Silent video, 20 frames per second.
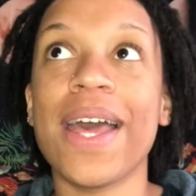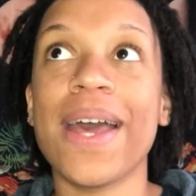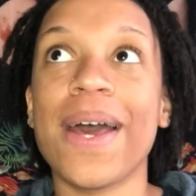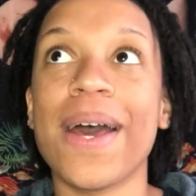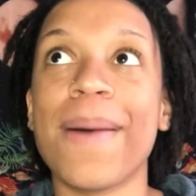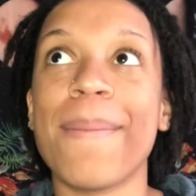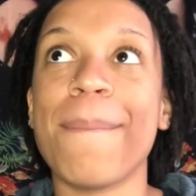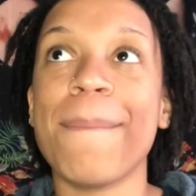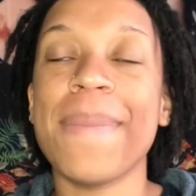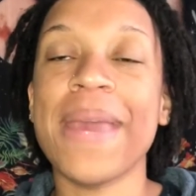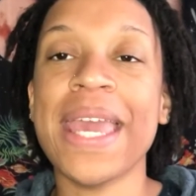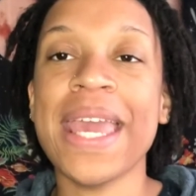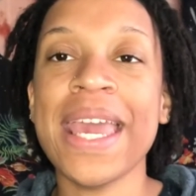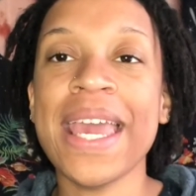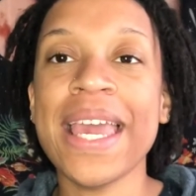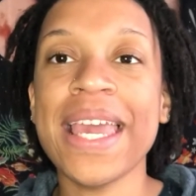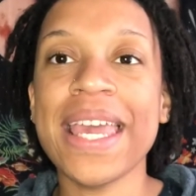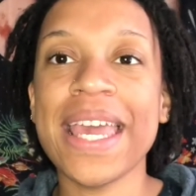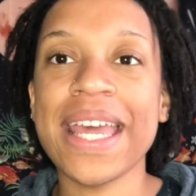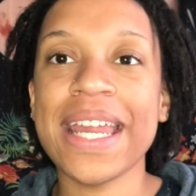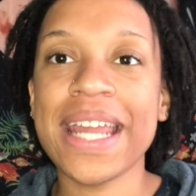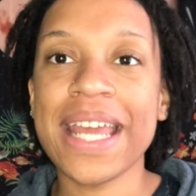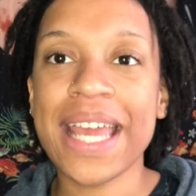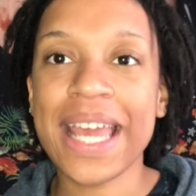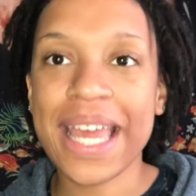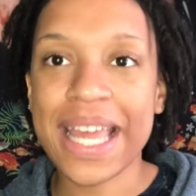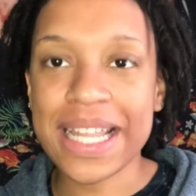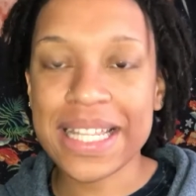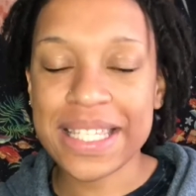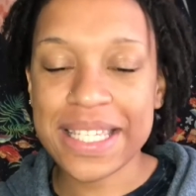Me getting
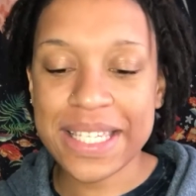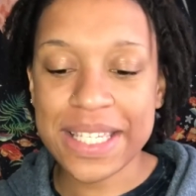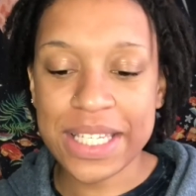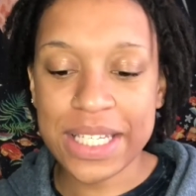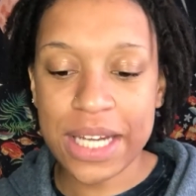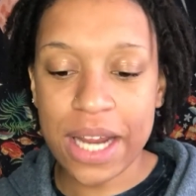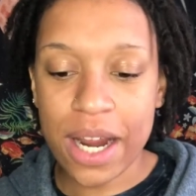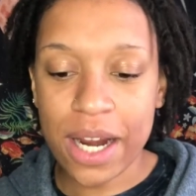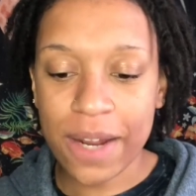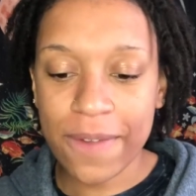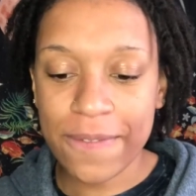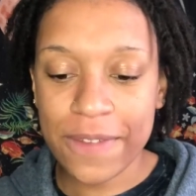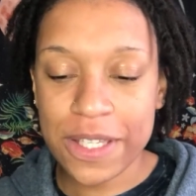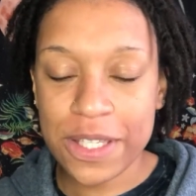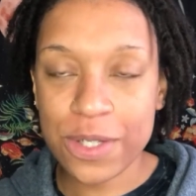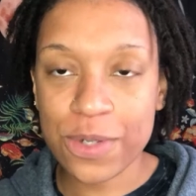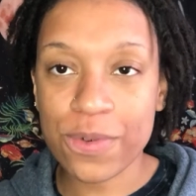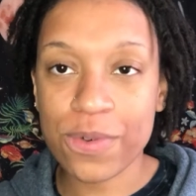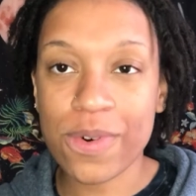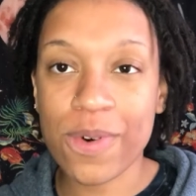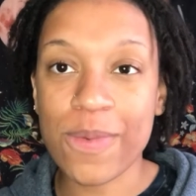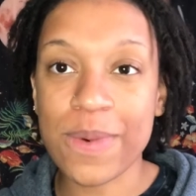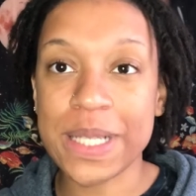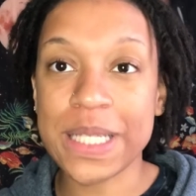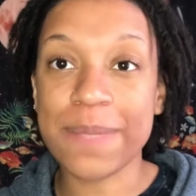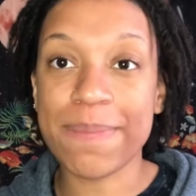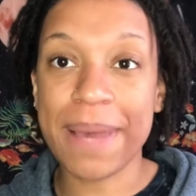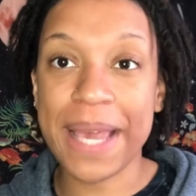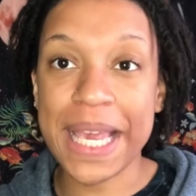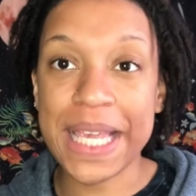into sonography school
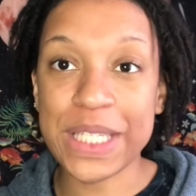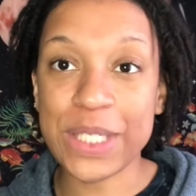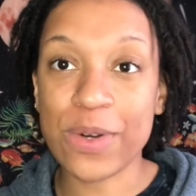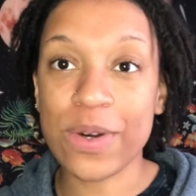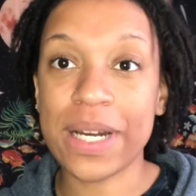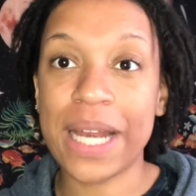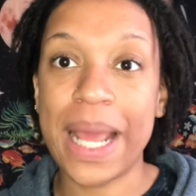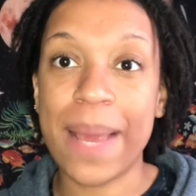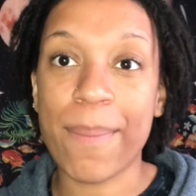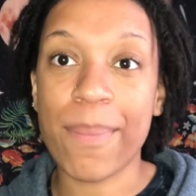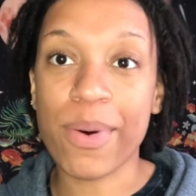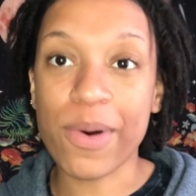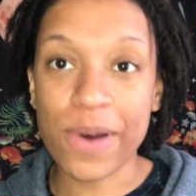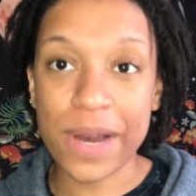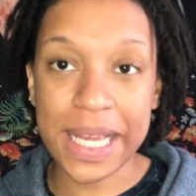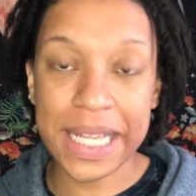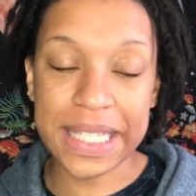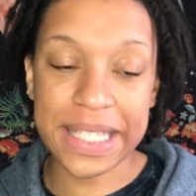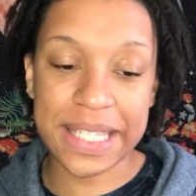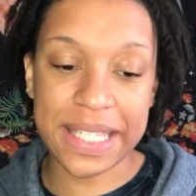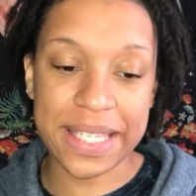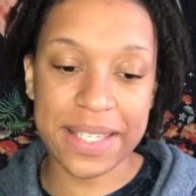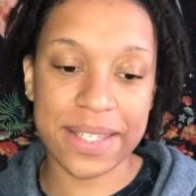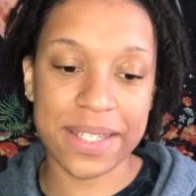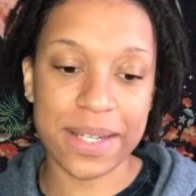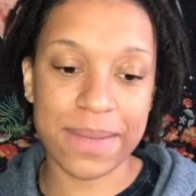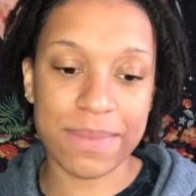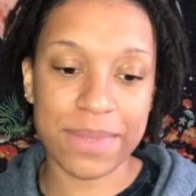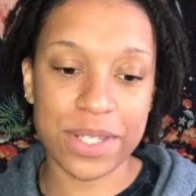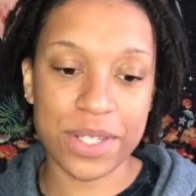was based on a point
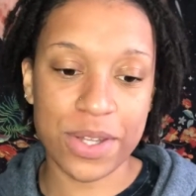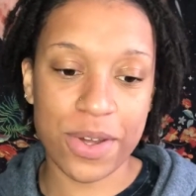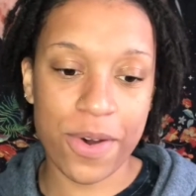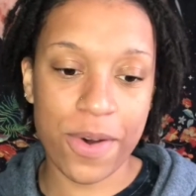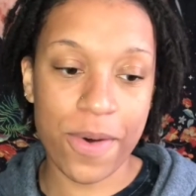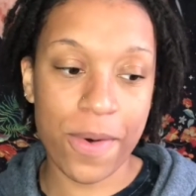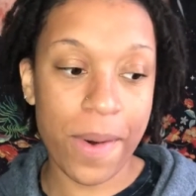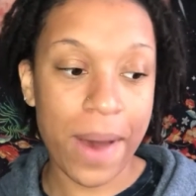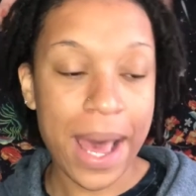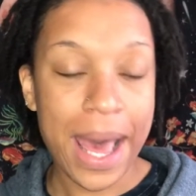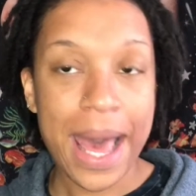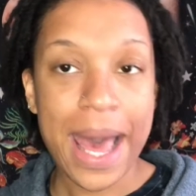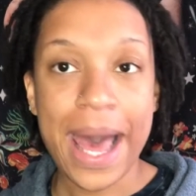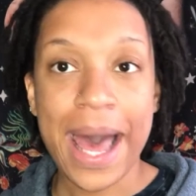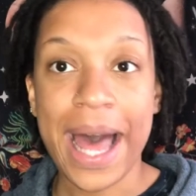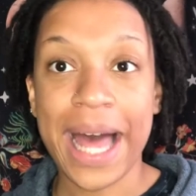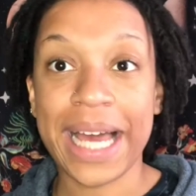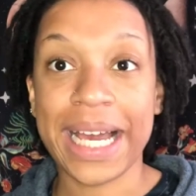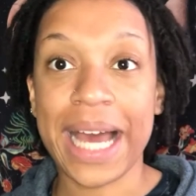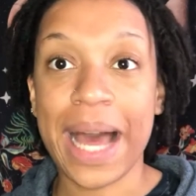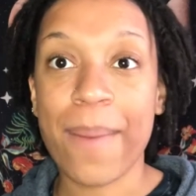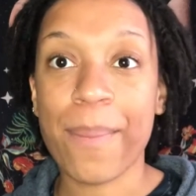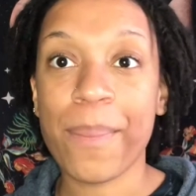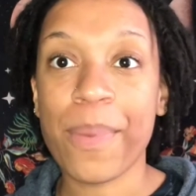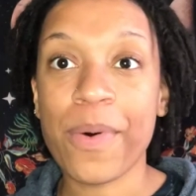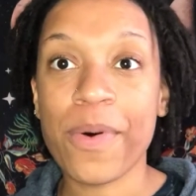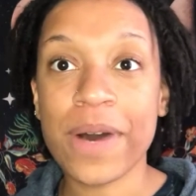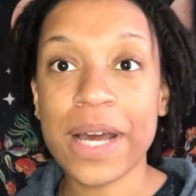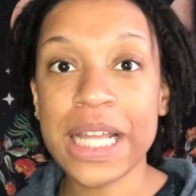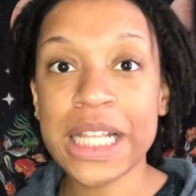system. So I got
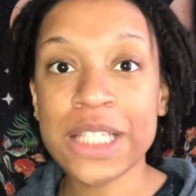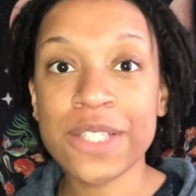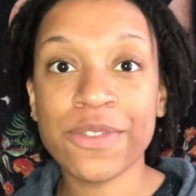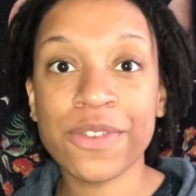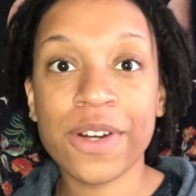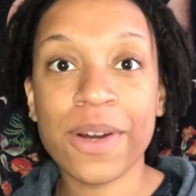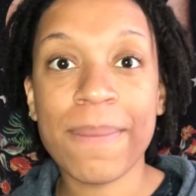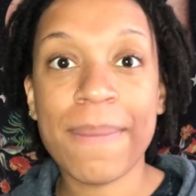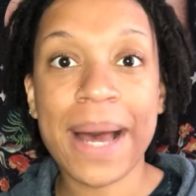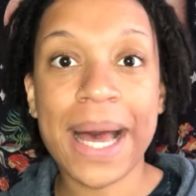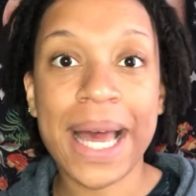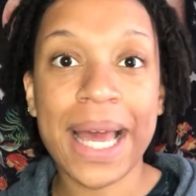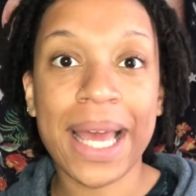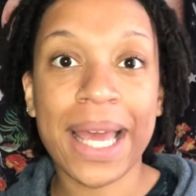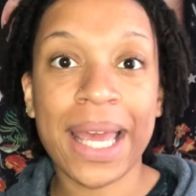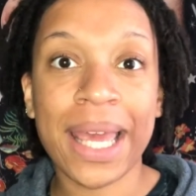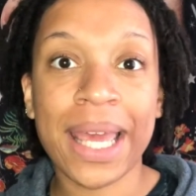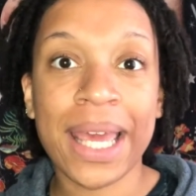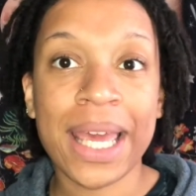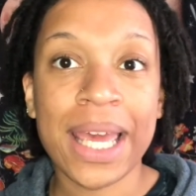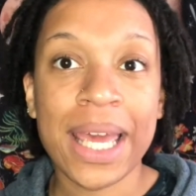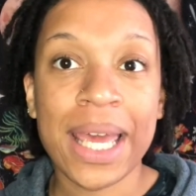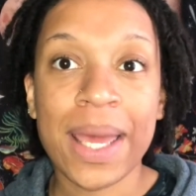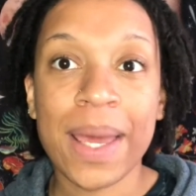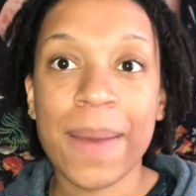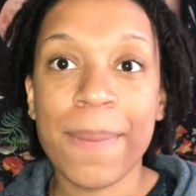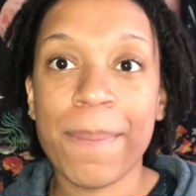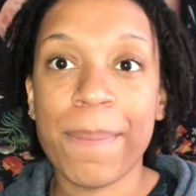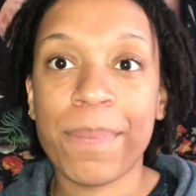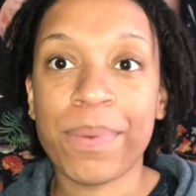points for my
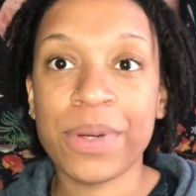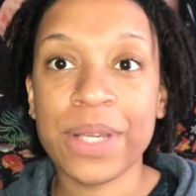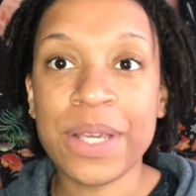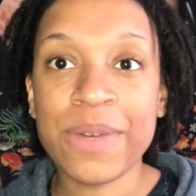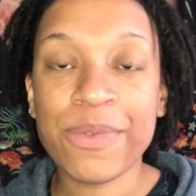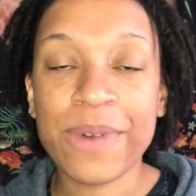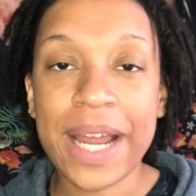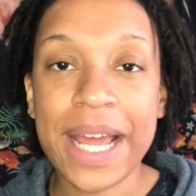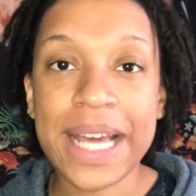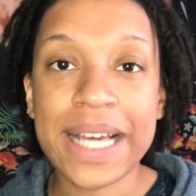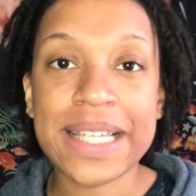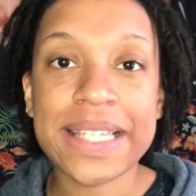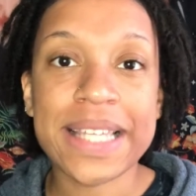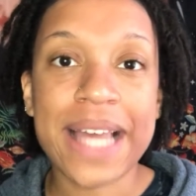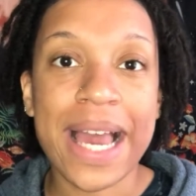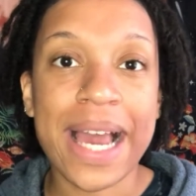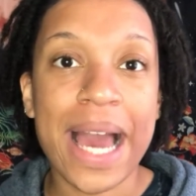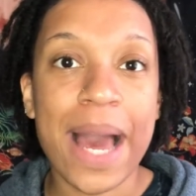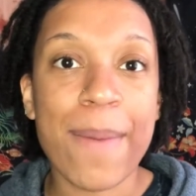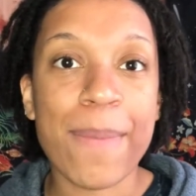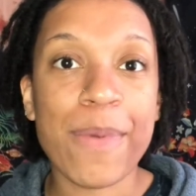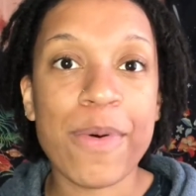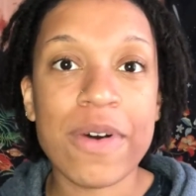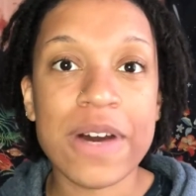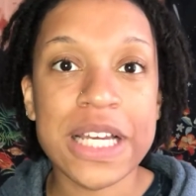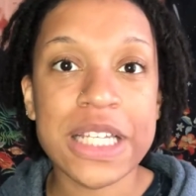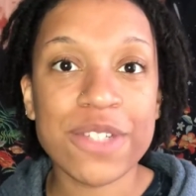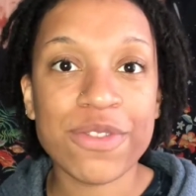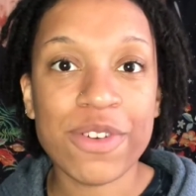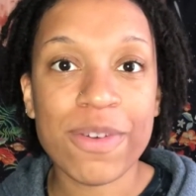prereqs, I got
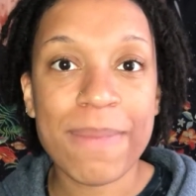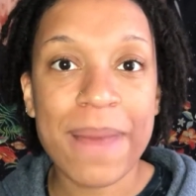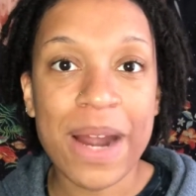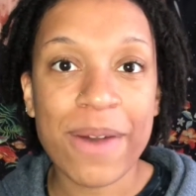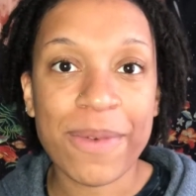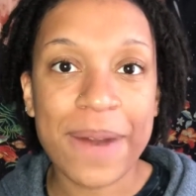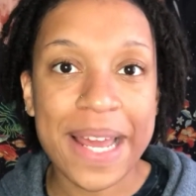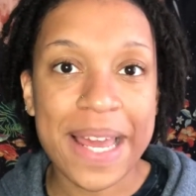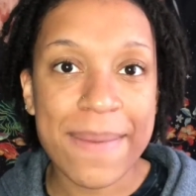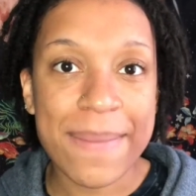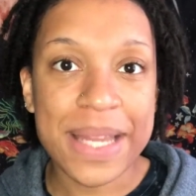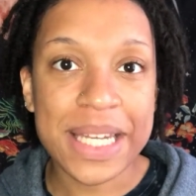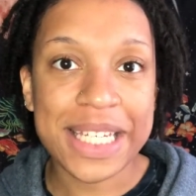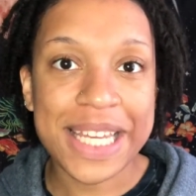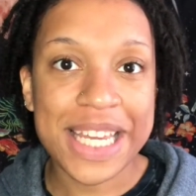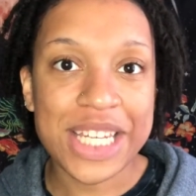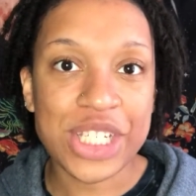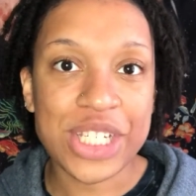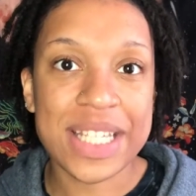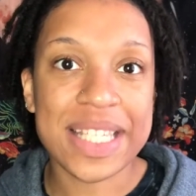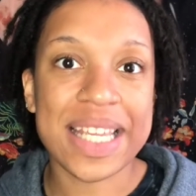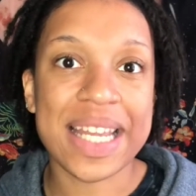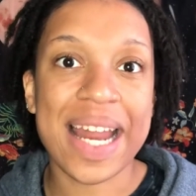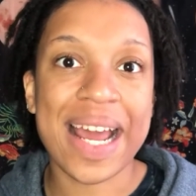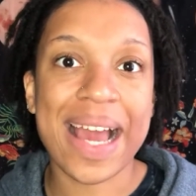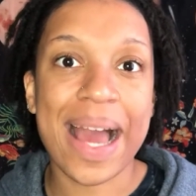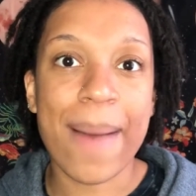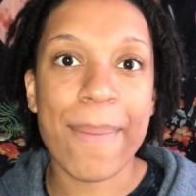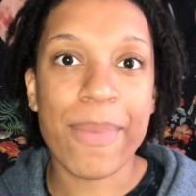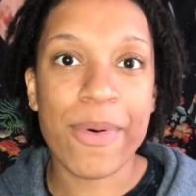points for my recommendations, and
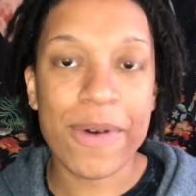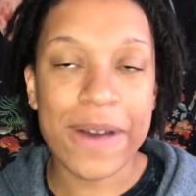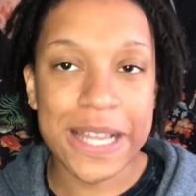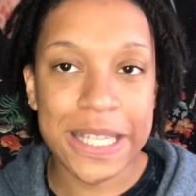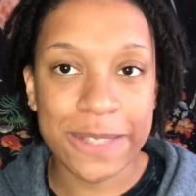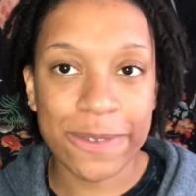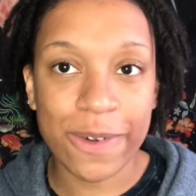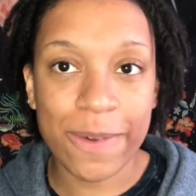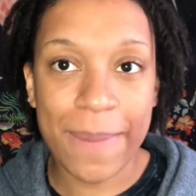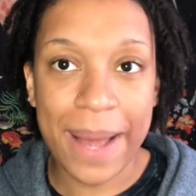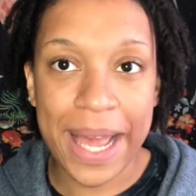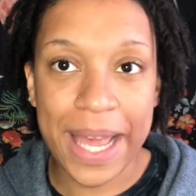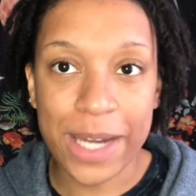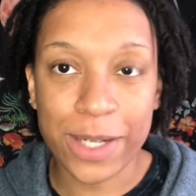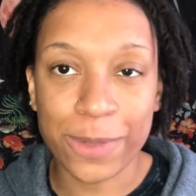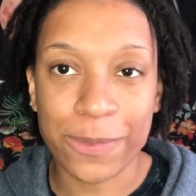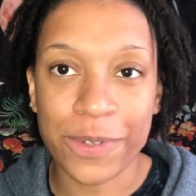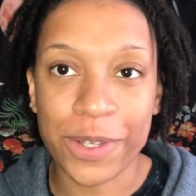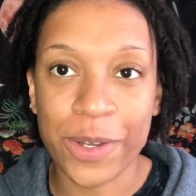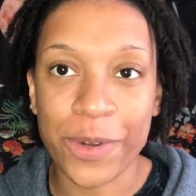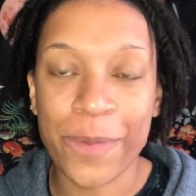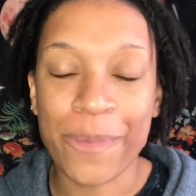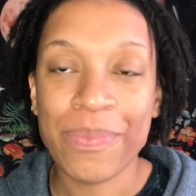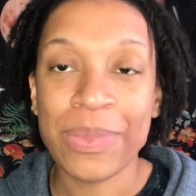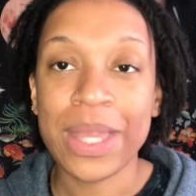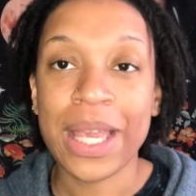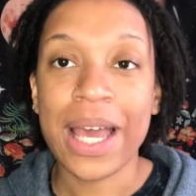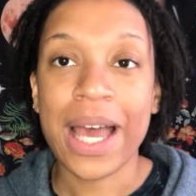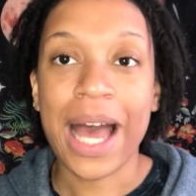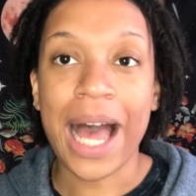I got points for my interview.
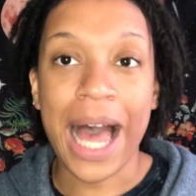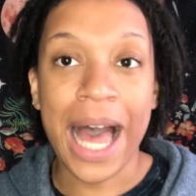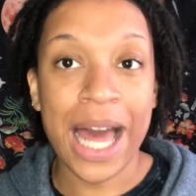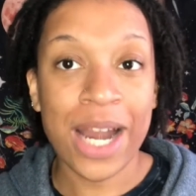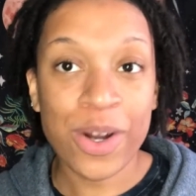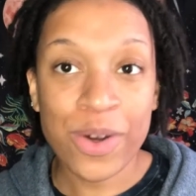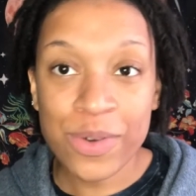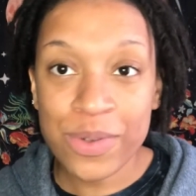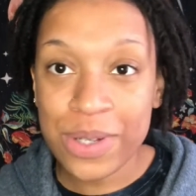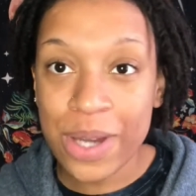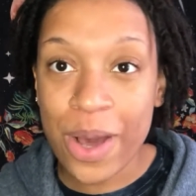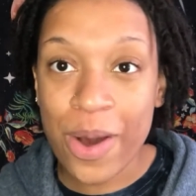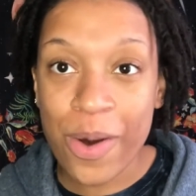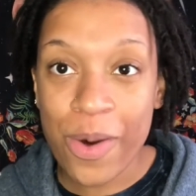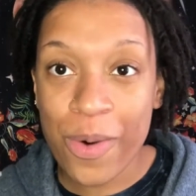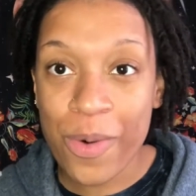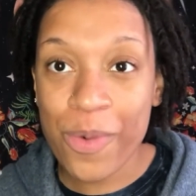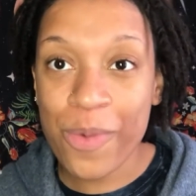I don't know